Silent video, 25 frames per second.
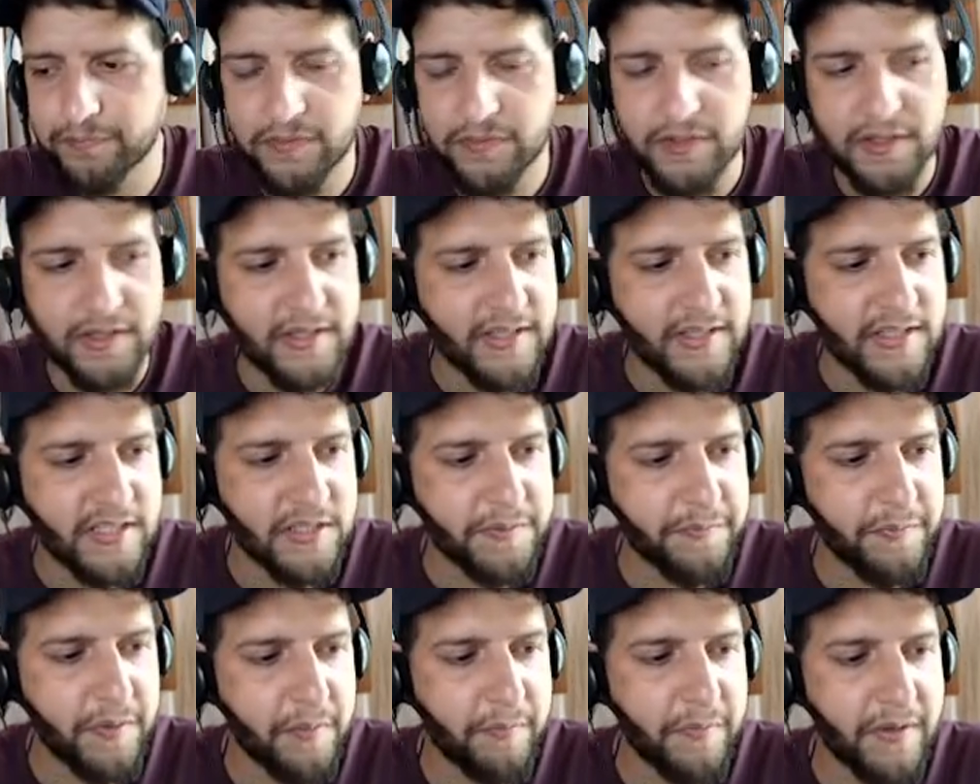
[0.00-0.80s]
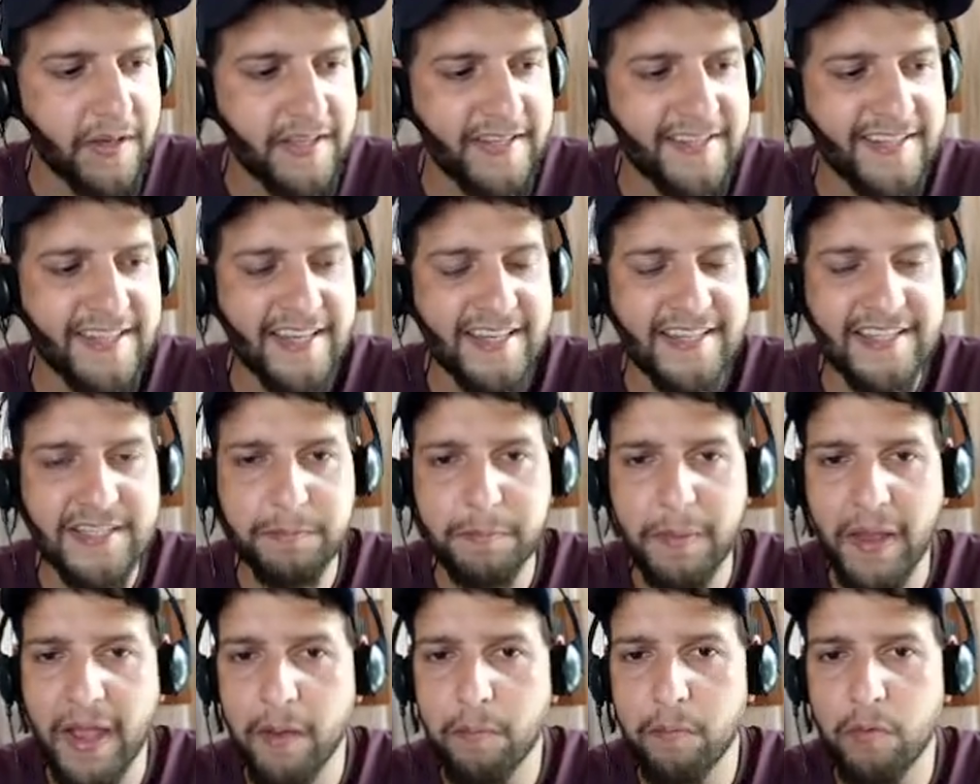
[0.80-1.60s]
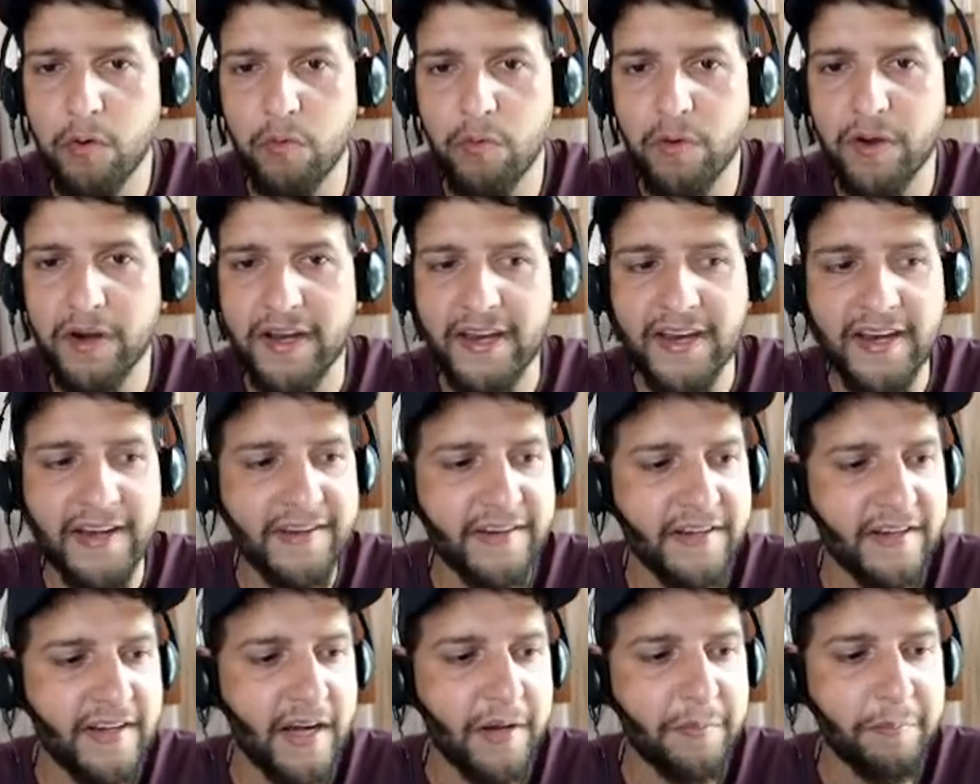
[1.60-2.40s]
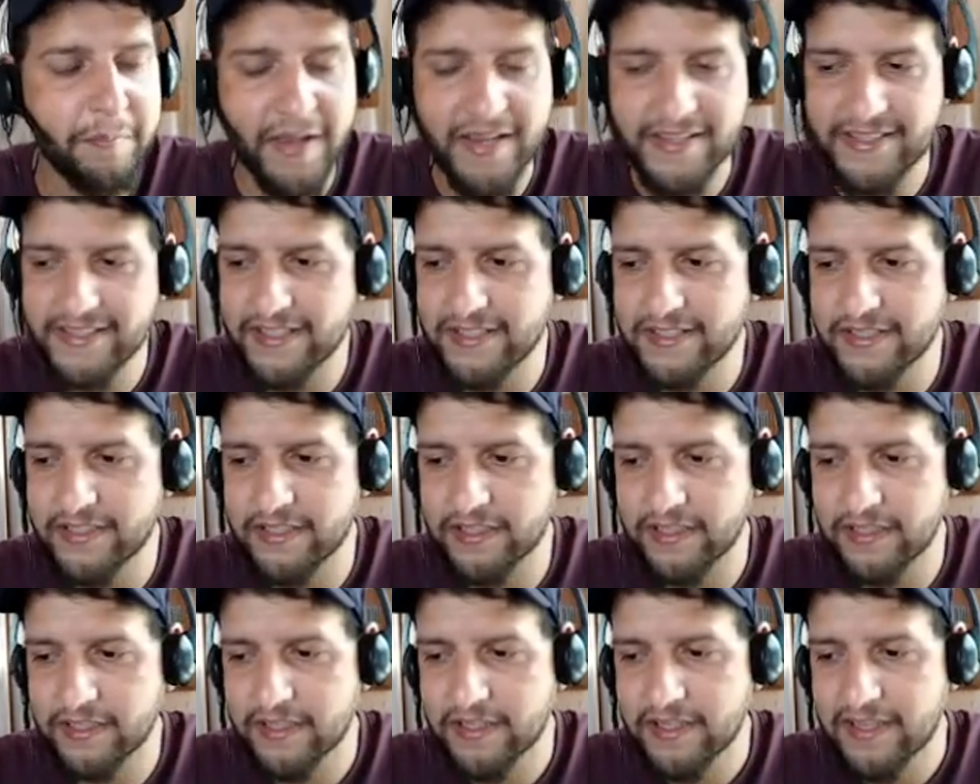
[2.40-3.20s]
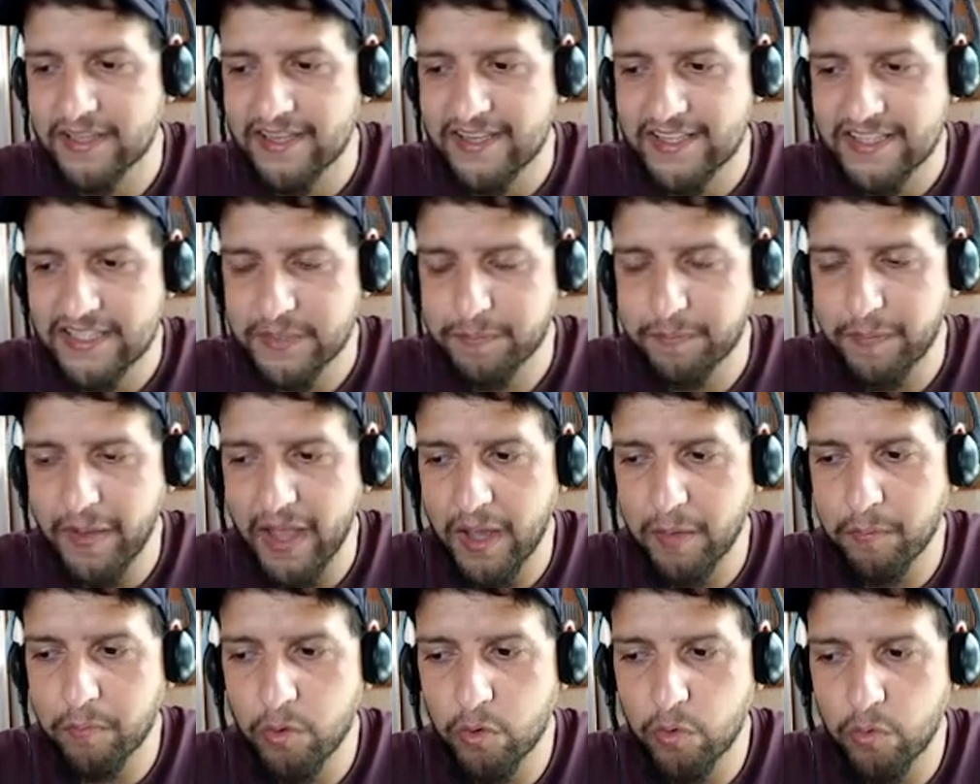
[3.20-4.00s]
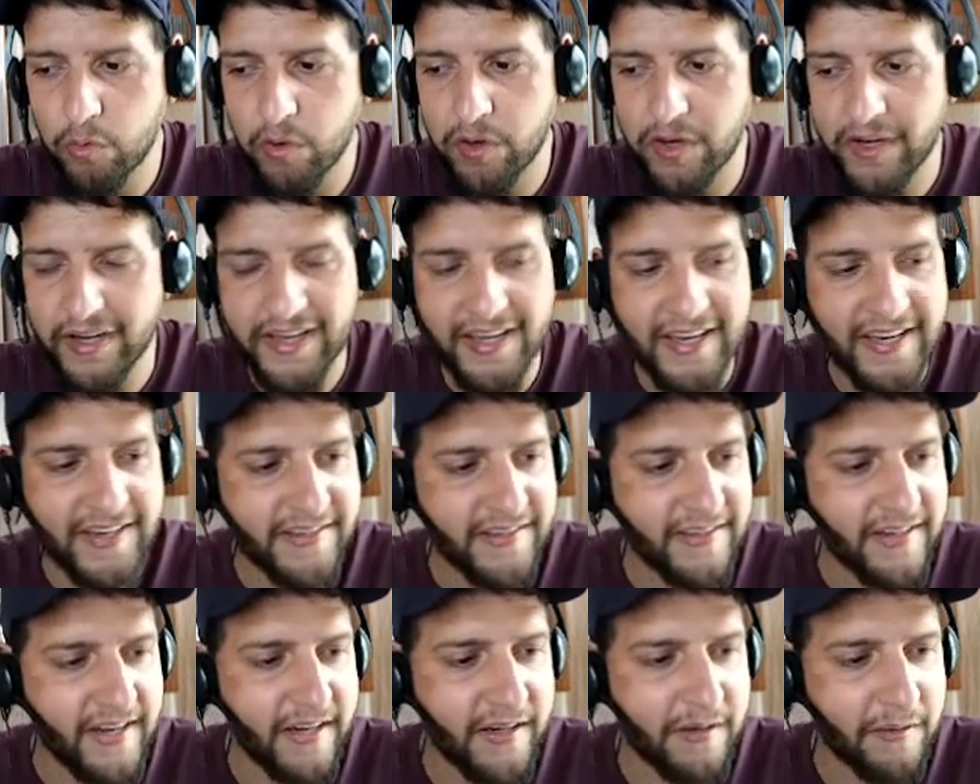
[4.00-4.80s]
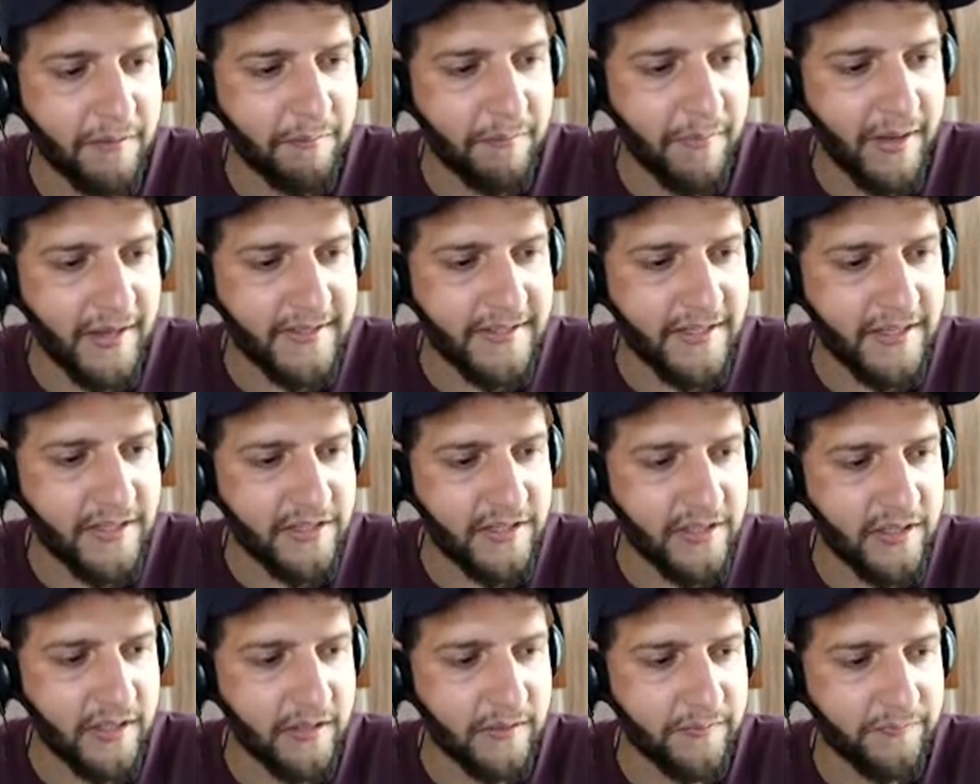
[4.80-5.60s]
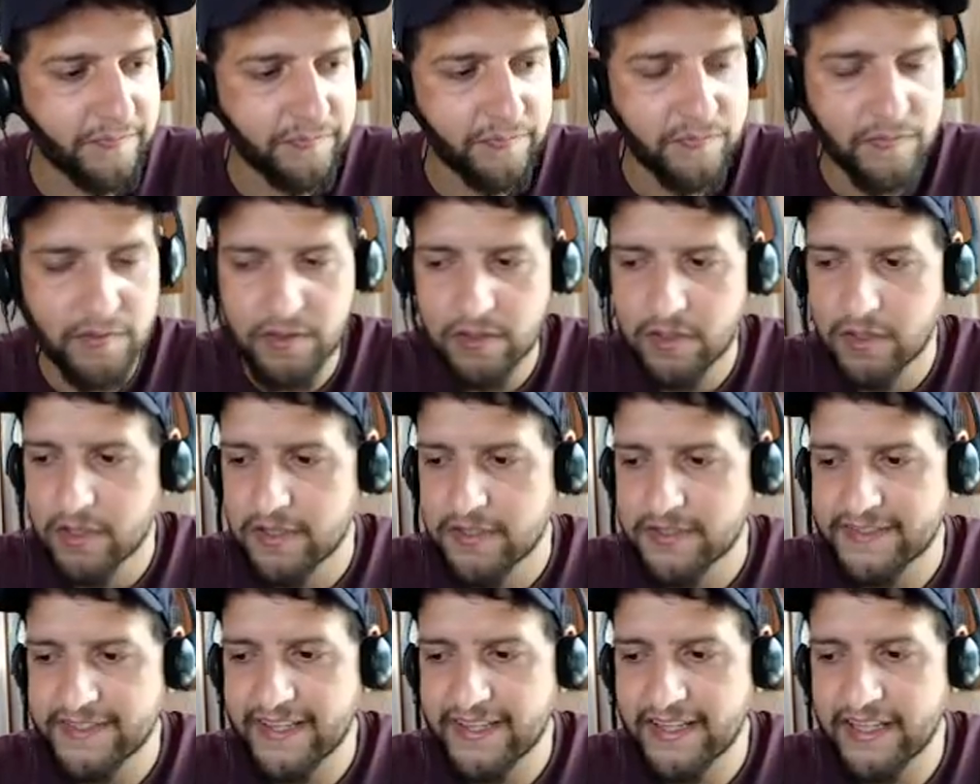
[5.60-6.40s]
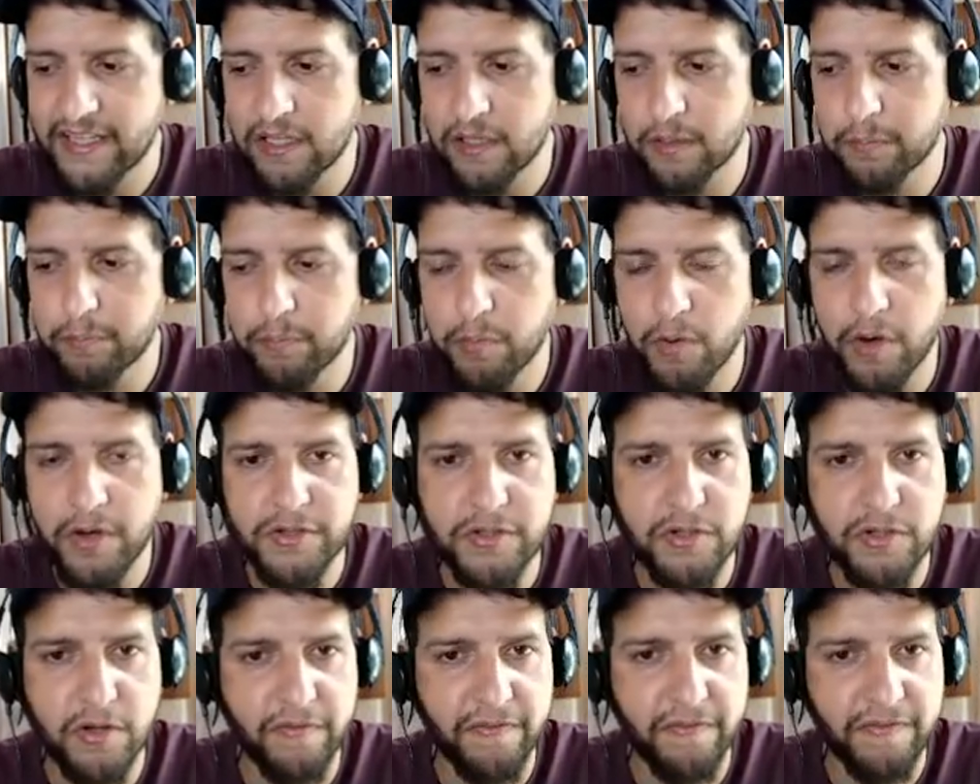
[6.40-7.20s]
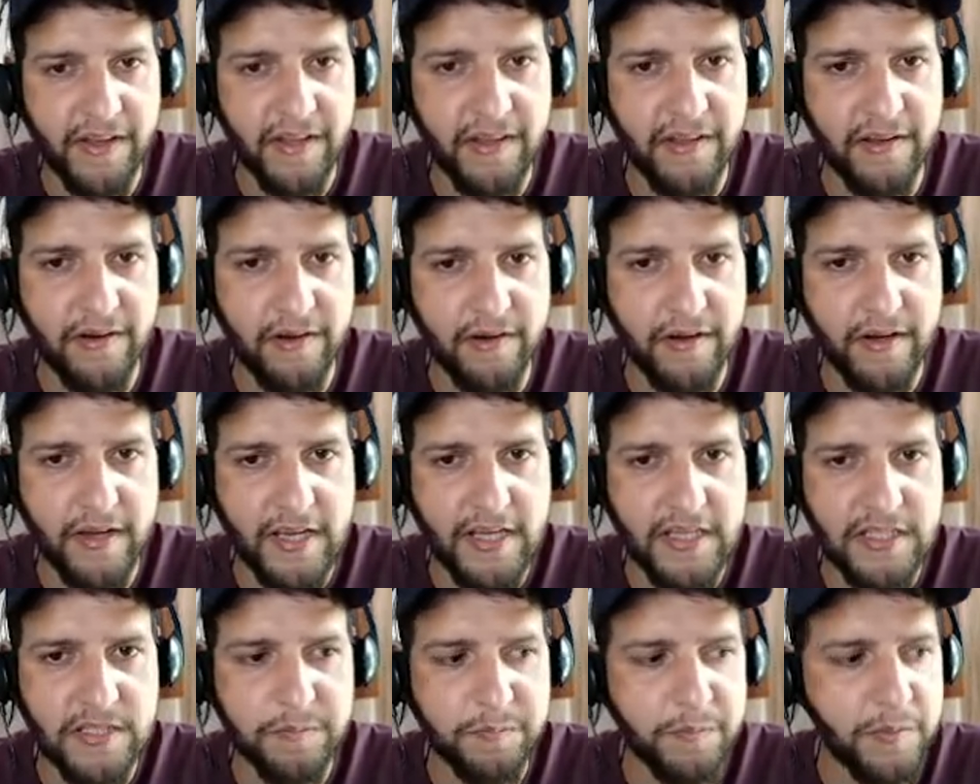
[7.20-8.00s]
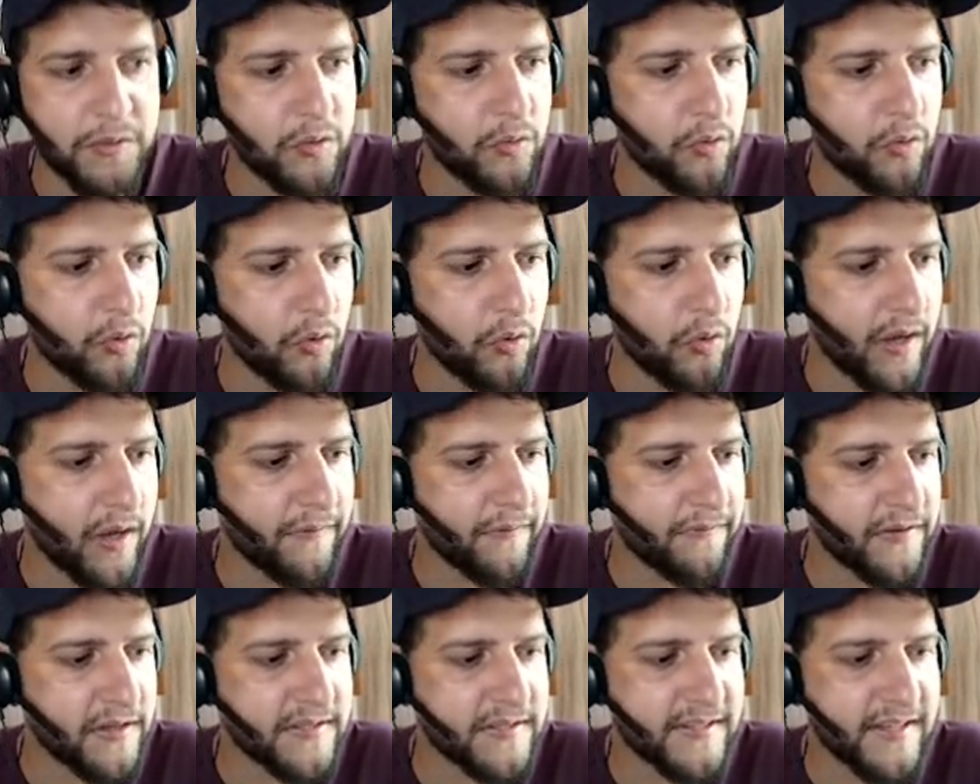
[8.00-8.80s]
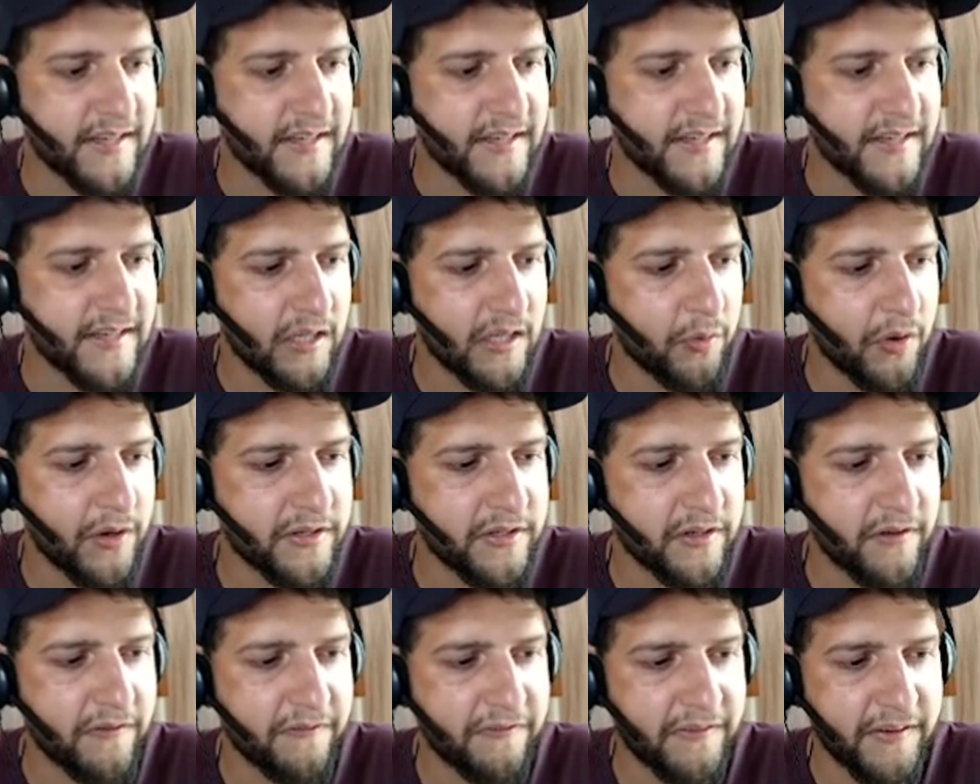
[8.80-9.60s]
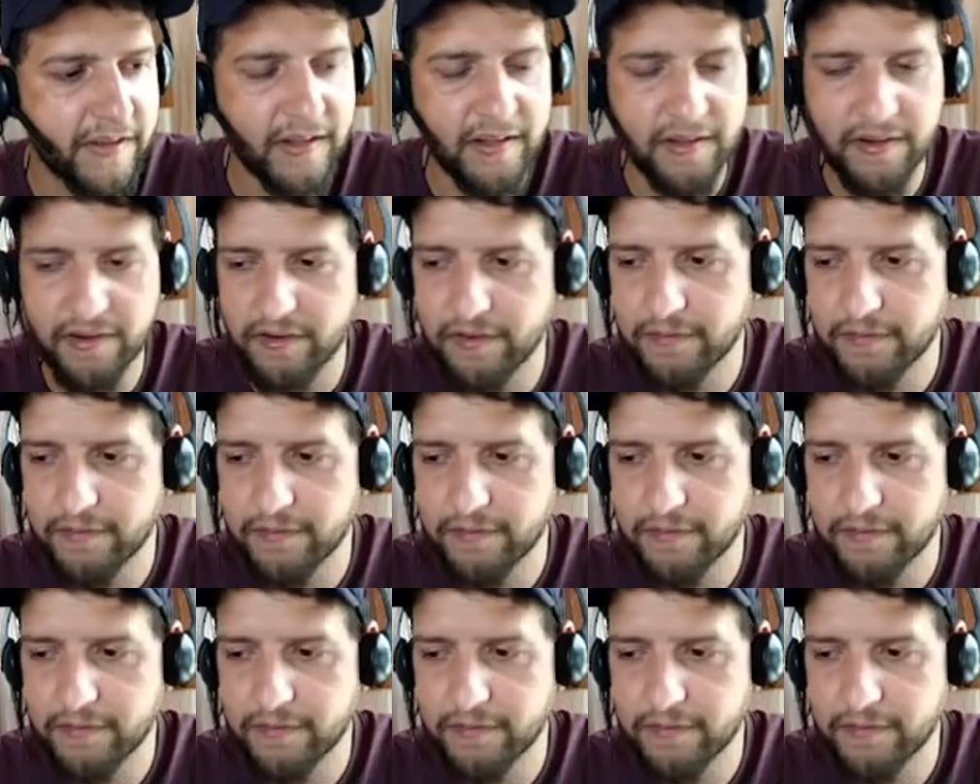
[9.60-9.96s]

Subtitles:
SPIM is spam over internet messaging, spam over internet messaging. Single point of failure, SPOF is single point of failure.